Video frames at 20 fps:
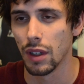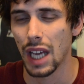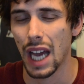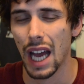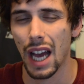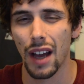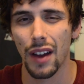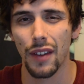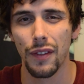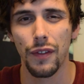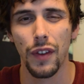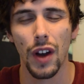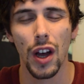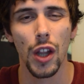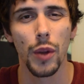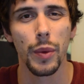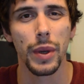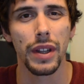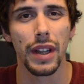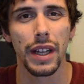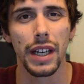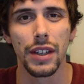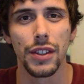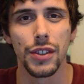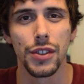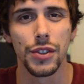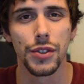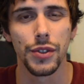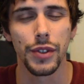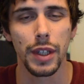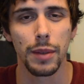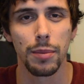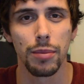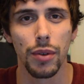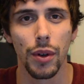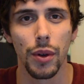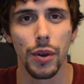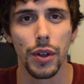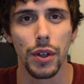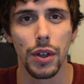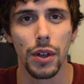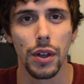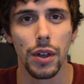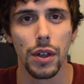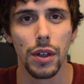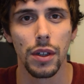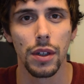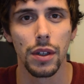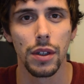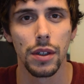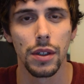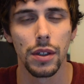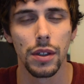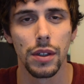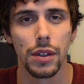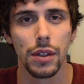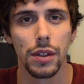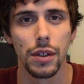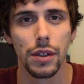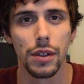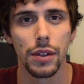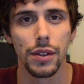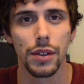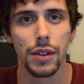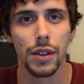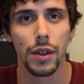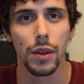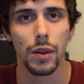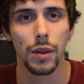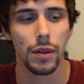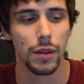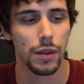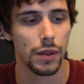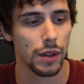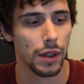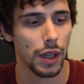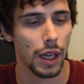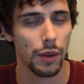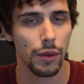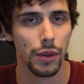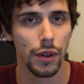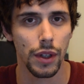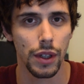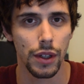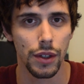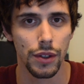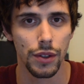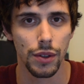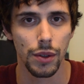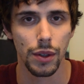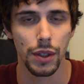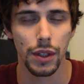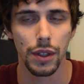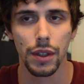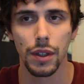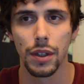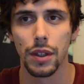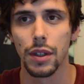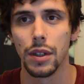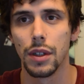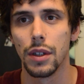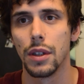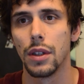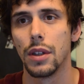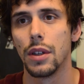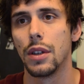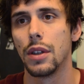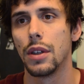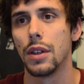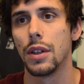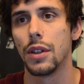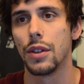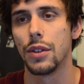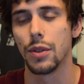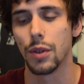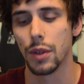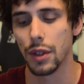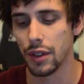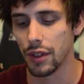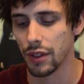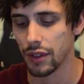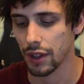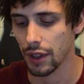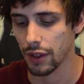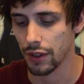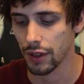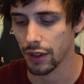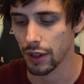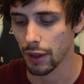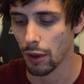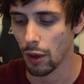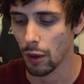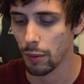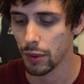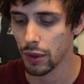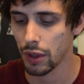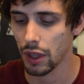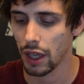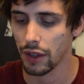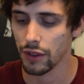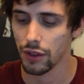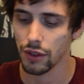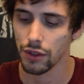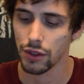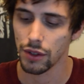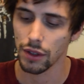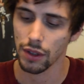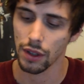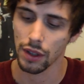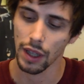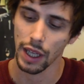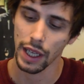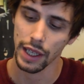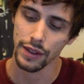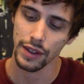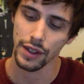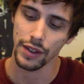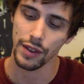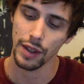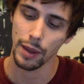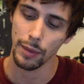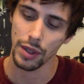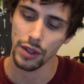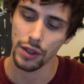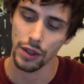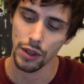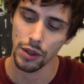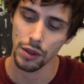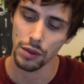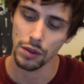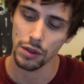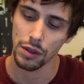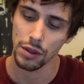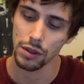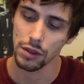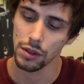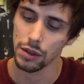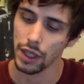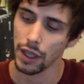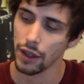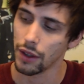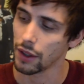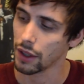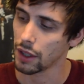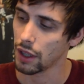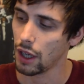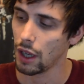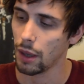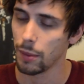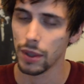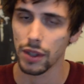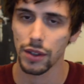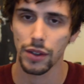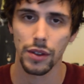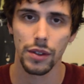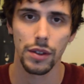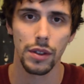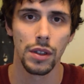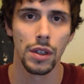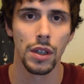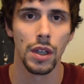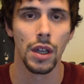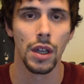ha following like a strict protocol so i really enjoyed enjoyed discussing i hope you guys like these let me know down in the comments